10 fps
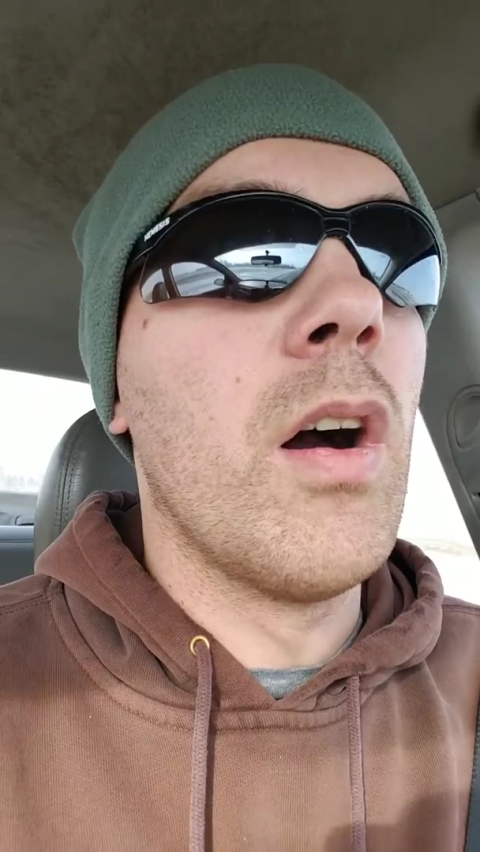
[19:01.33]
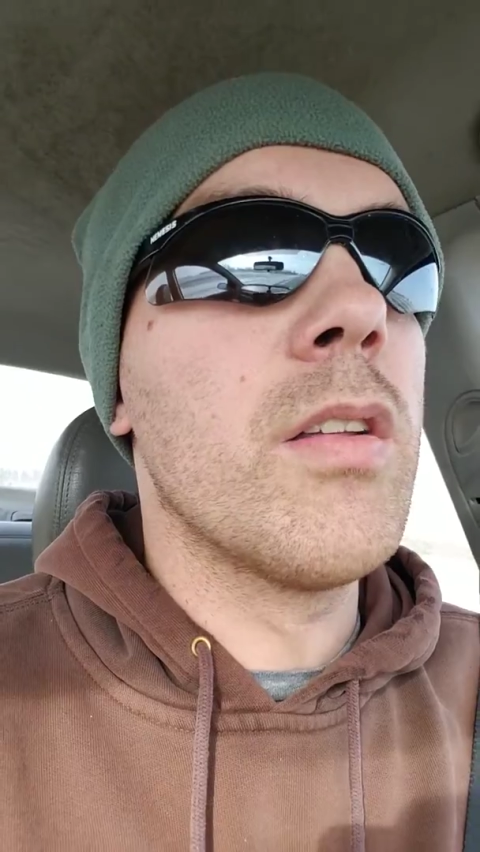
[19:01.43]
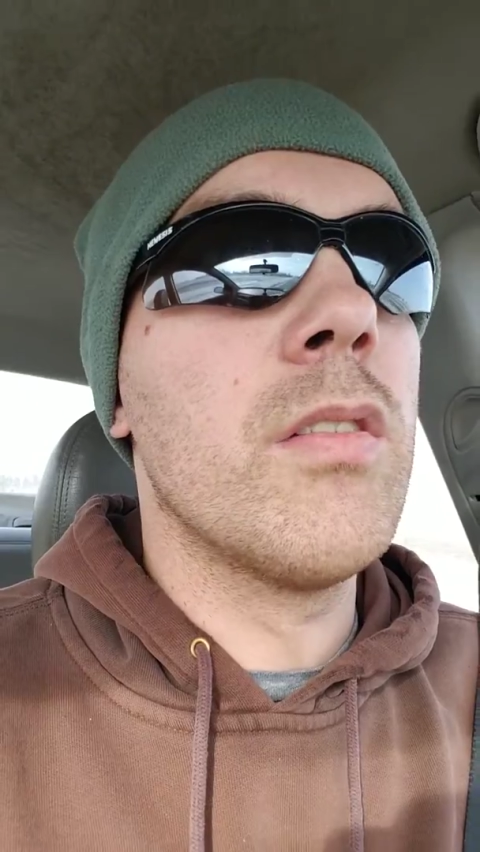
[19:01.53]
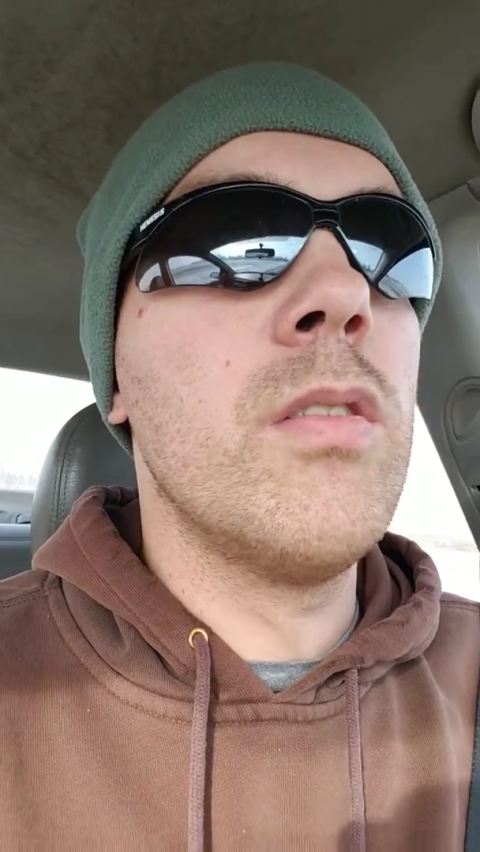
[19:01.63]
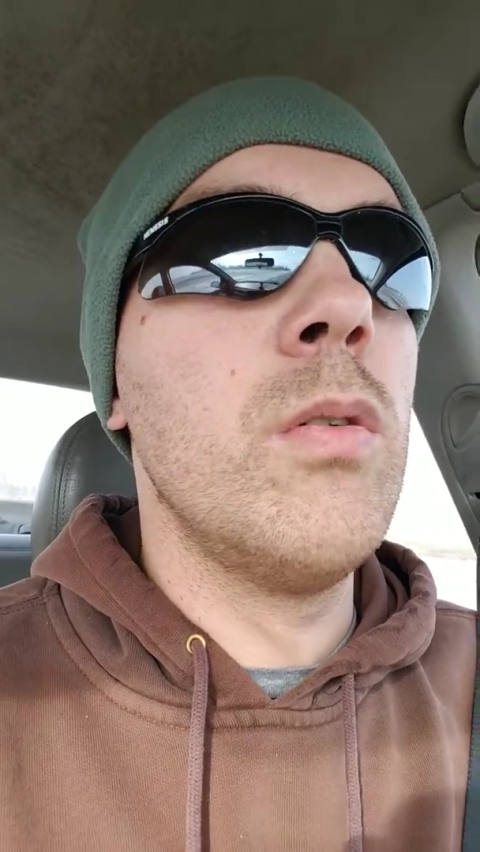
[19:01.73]

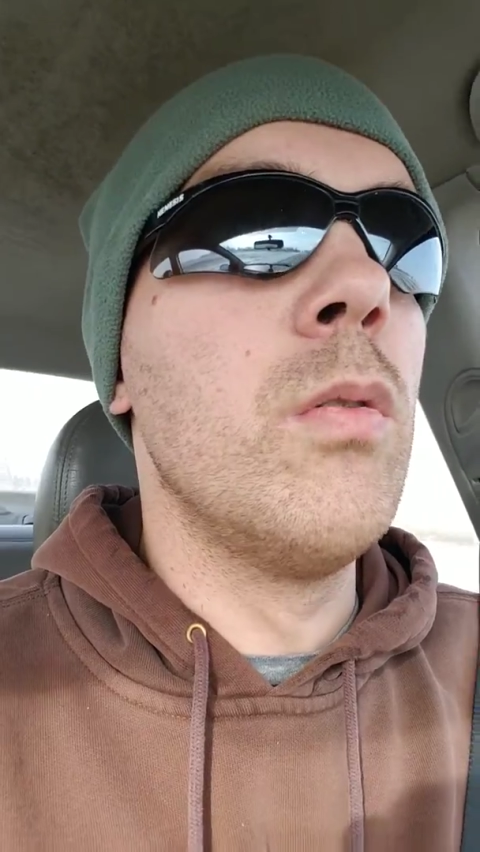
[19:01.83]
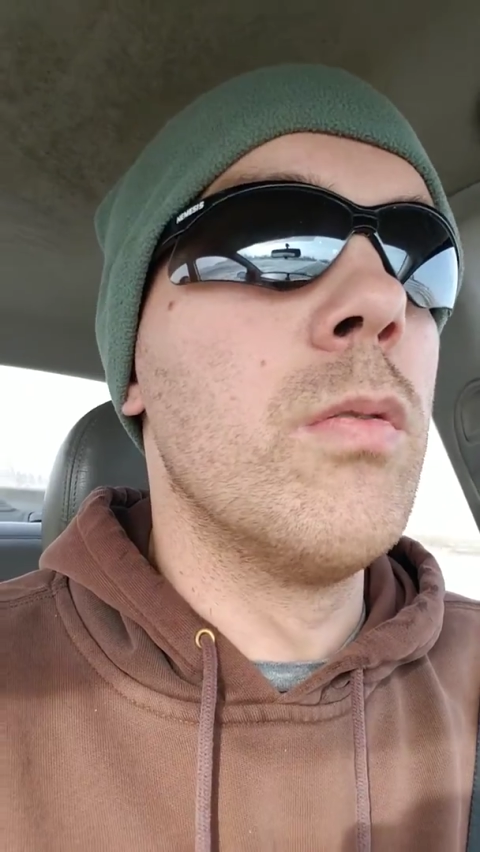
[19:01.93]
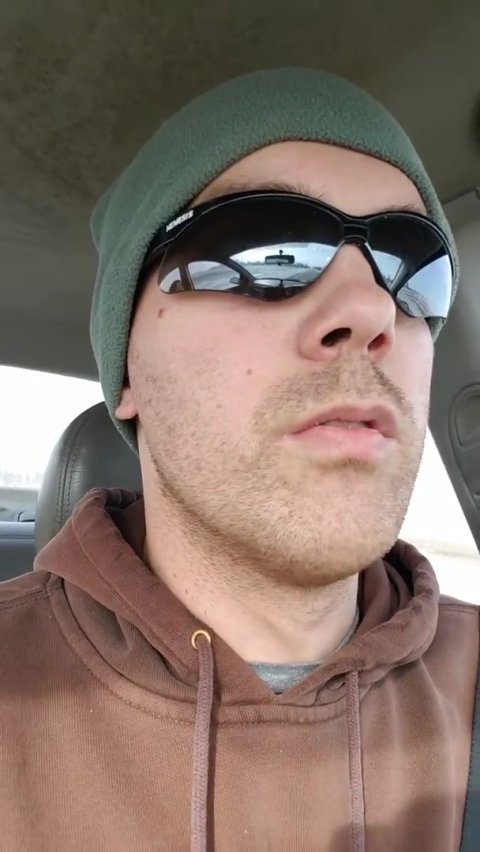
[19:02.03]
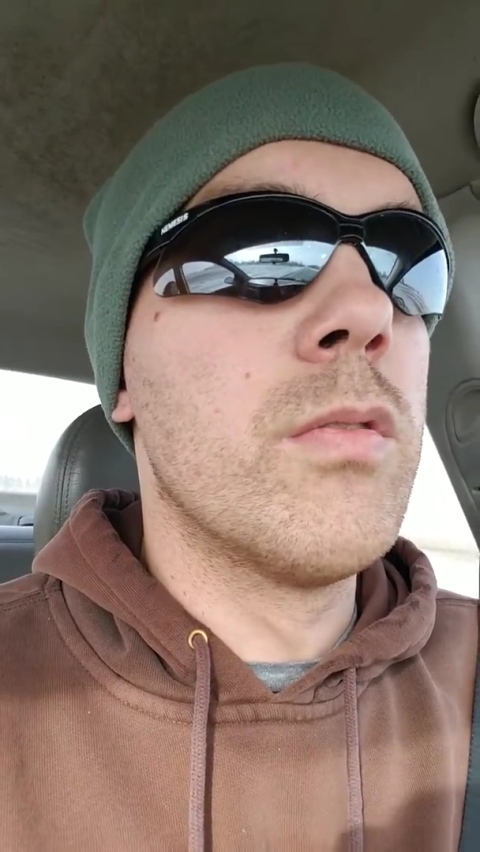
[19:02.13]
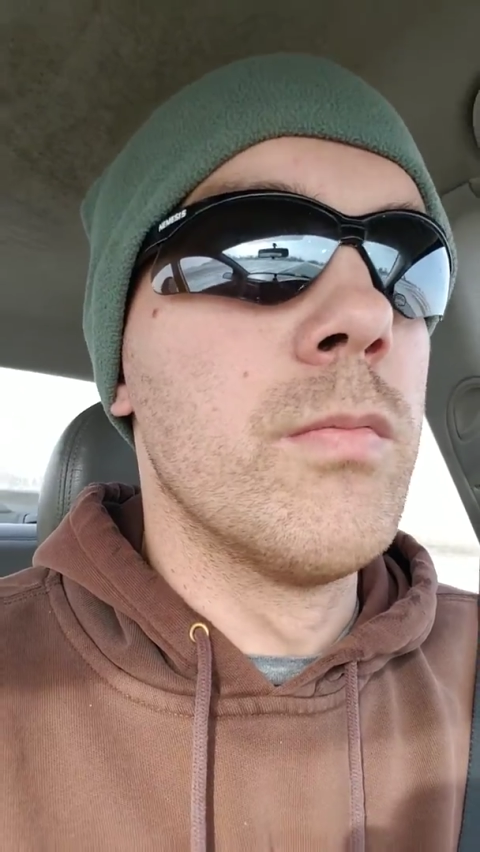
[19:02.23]
to
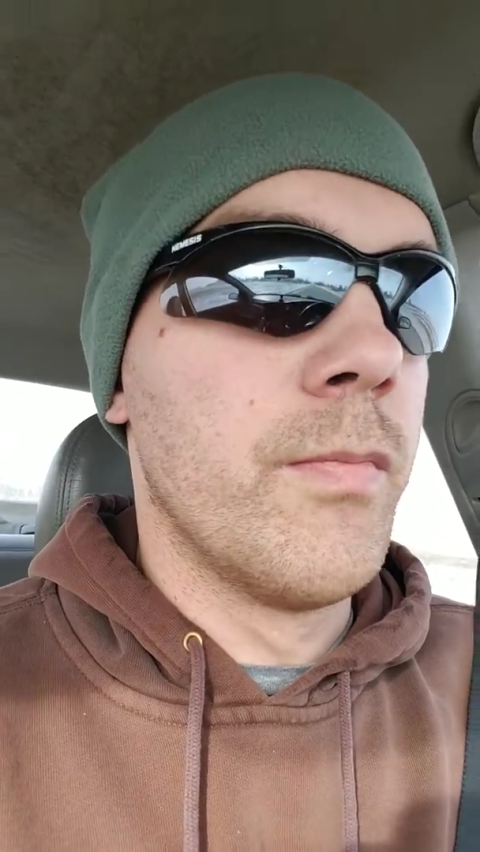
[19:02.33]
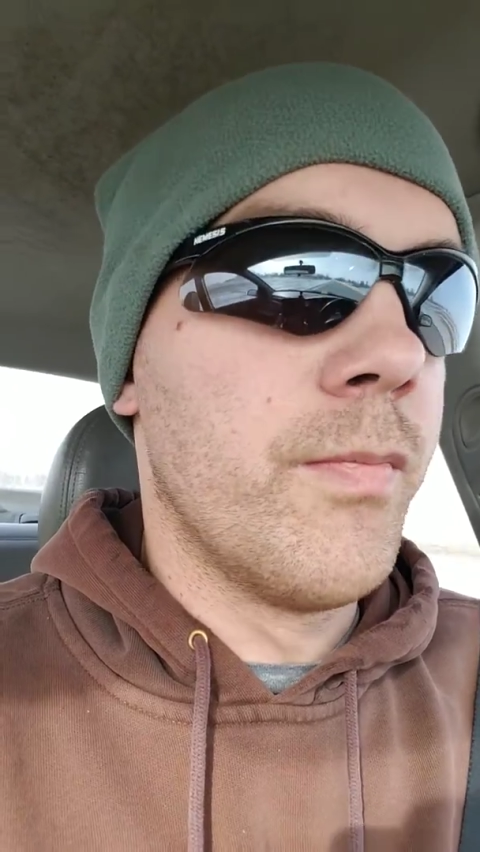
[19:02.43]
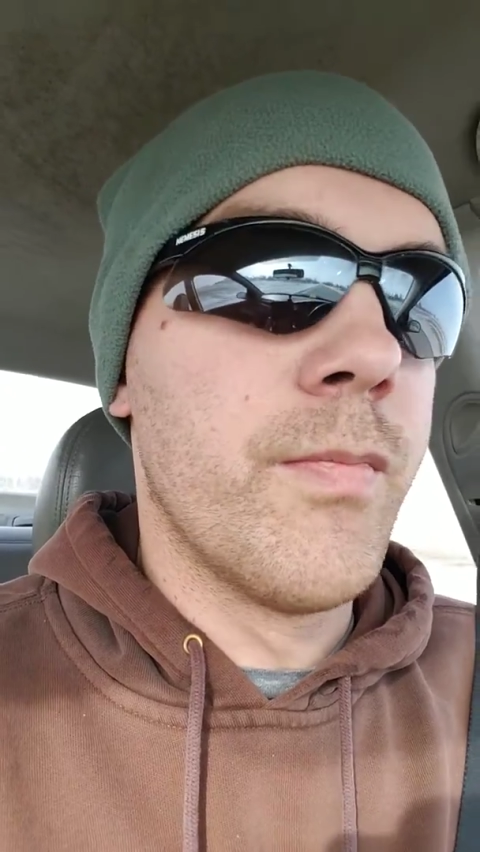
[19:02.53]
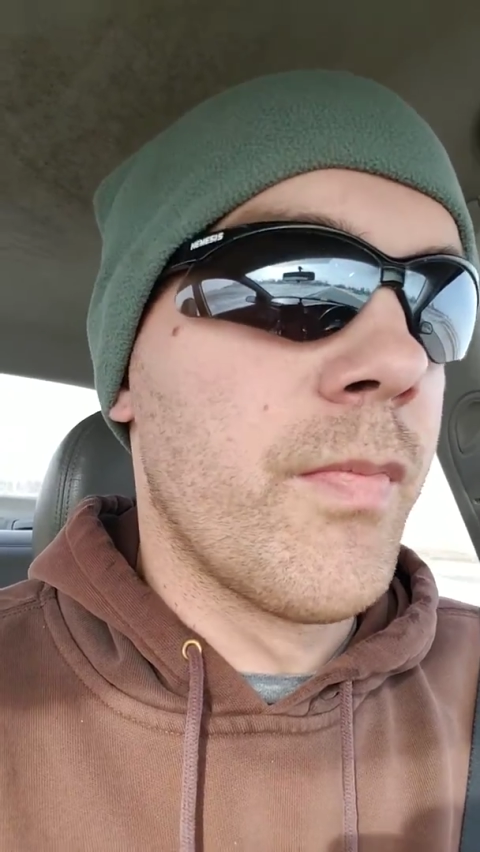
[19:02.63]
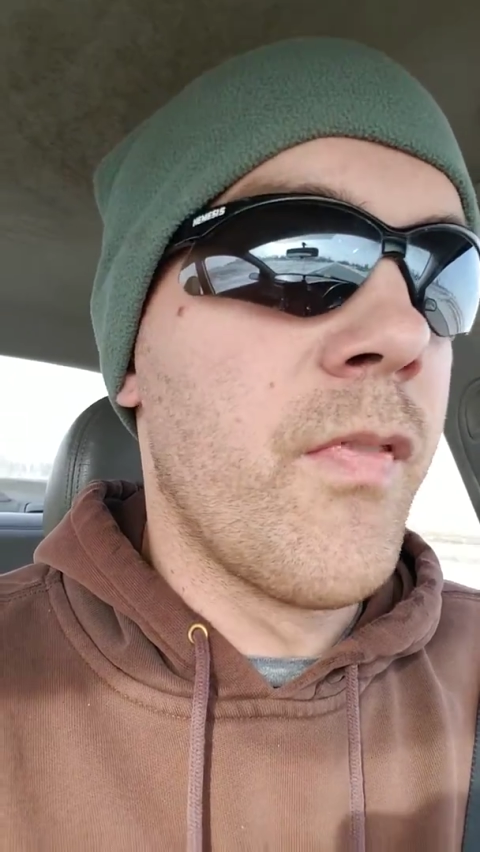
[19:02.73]

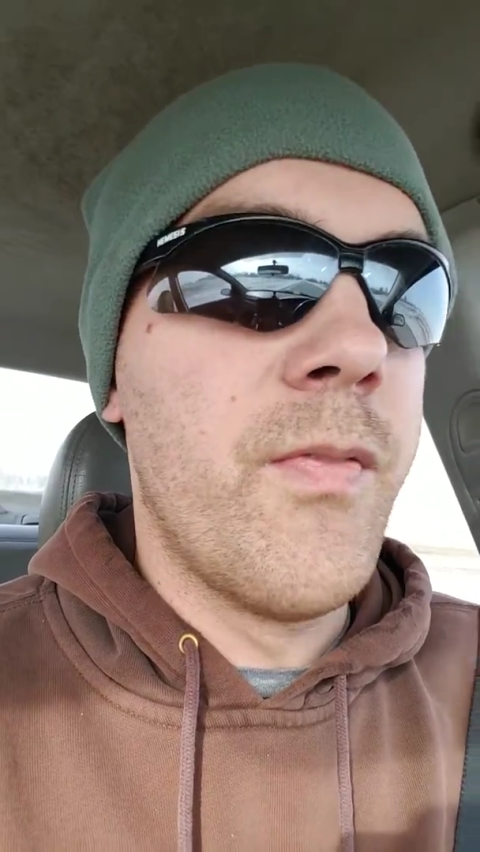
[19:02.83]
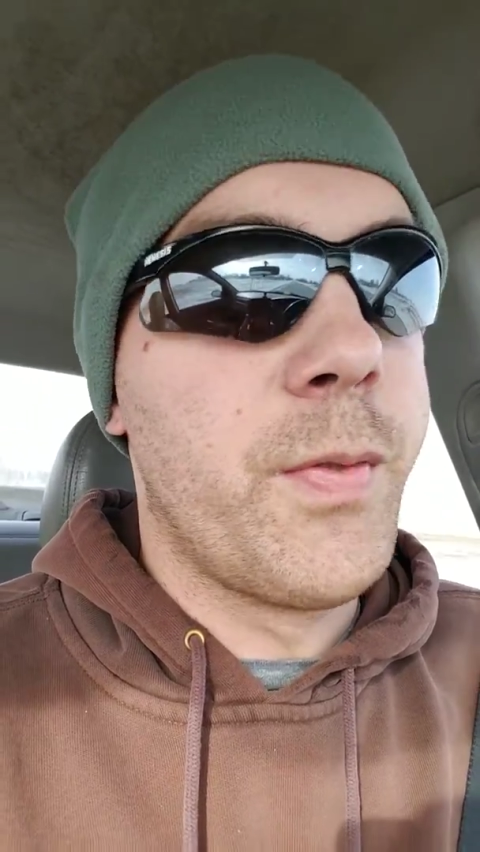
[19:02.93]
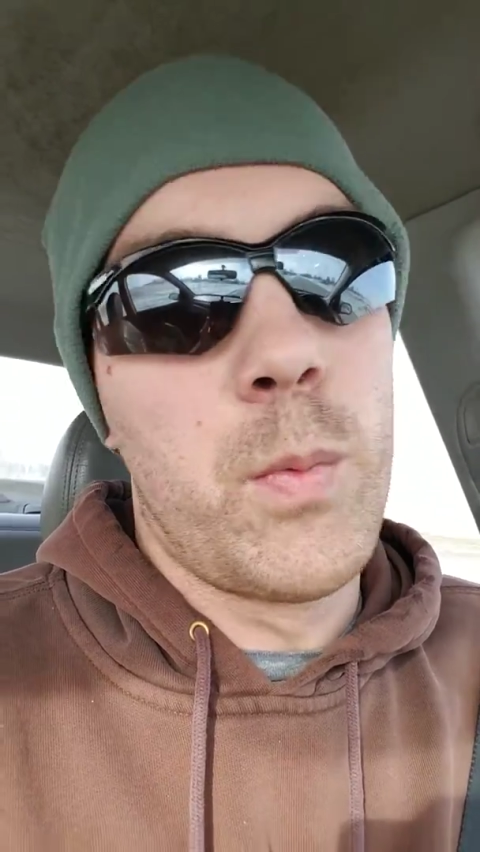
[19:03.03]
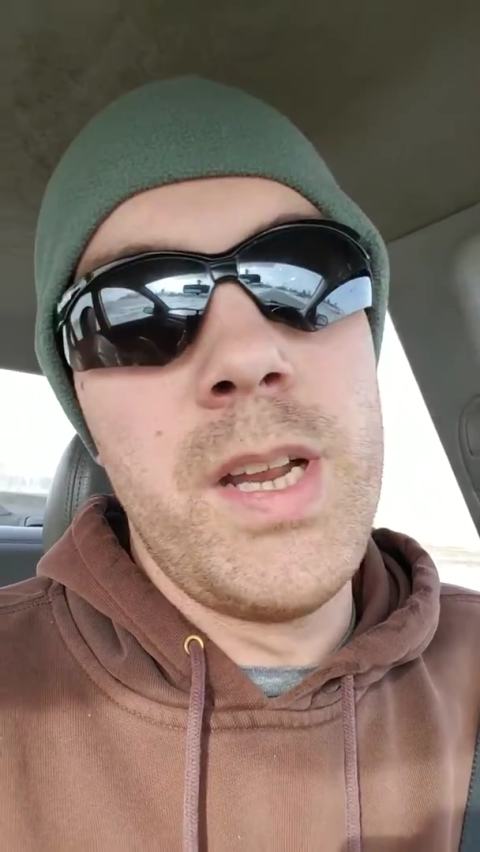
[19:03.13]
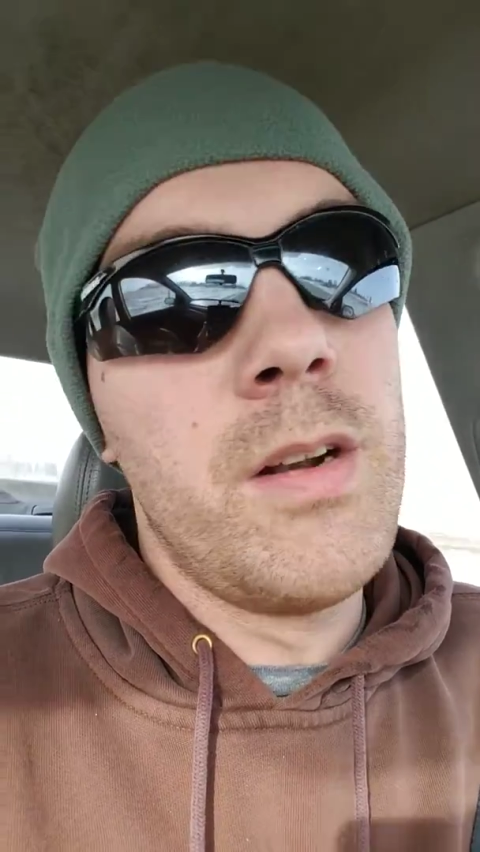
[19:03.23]

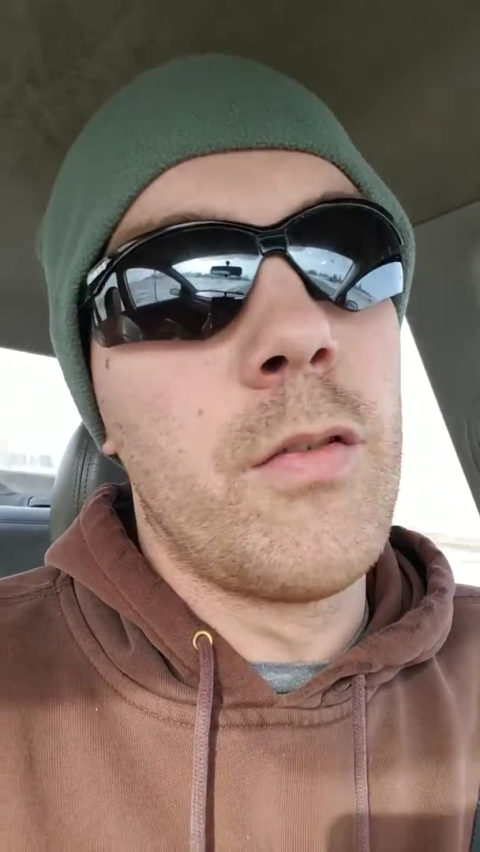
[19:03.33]
3